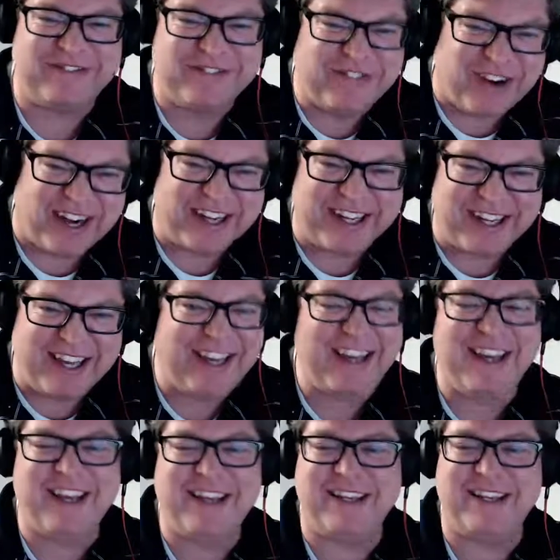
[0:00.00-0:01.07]

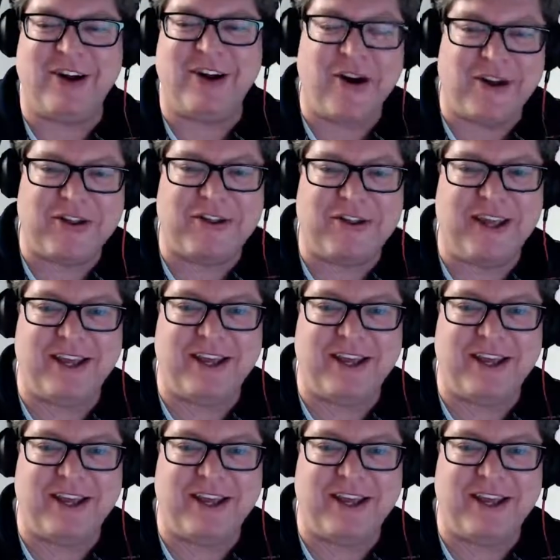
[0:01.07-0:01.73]
funky and earthy and